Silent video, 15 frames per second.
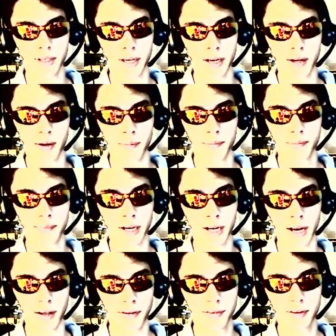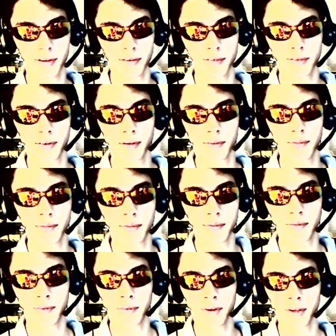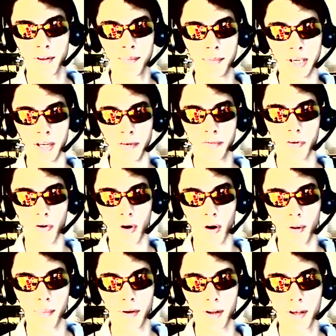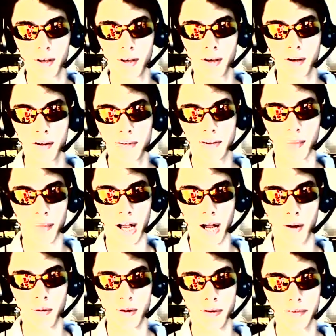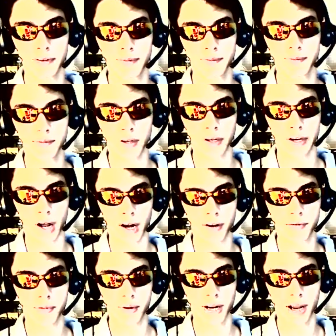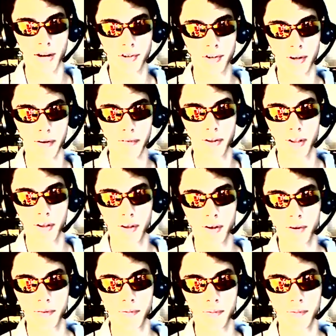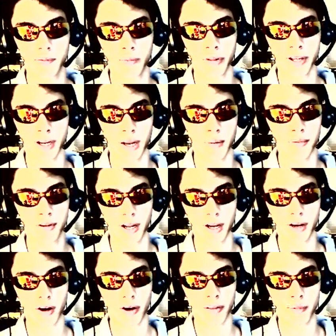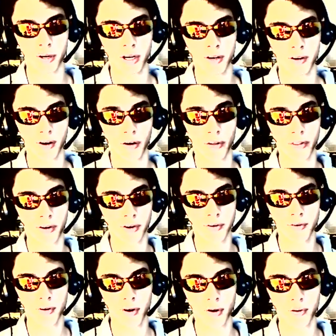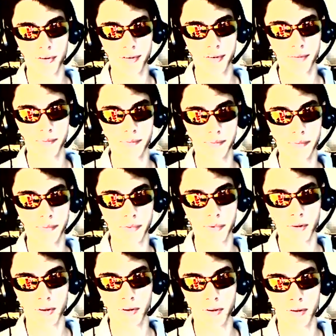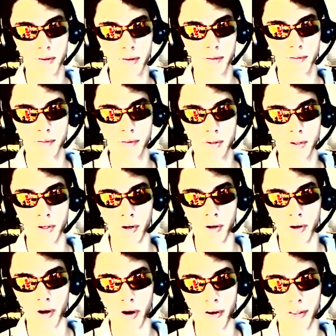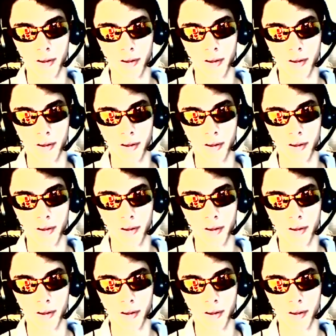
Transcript: can, I guess, be informed somehow of an honest reaction of what the game's like. Are the controls good?